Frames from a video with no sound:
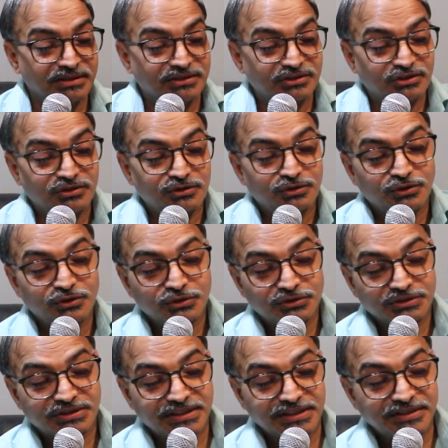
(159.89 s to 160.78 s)
So
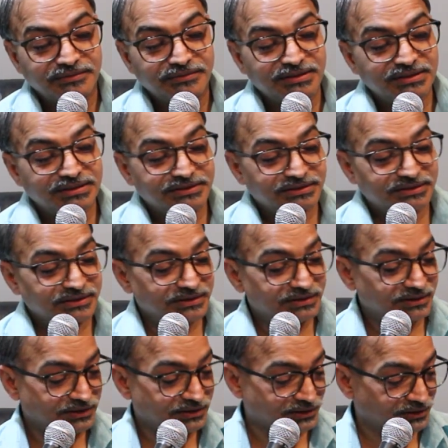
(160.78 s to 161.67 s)
those tables
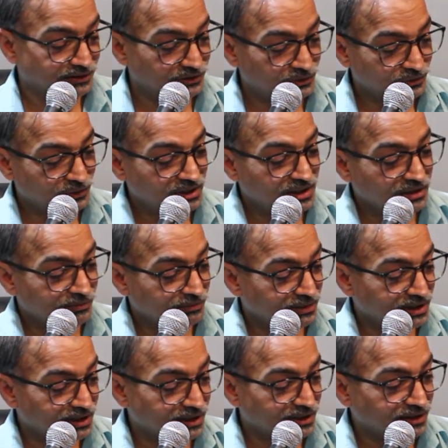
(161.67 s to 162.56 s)
you can
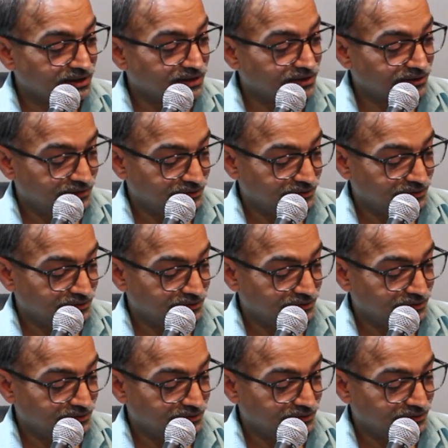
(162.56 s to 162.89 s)
mark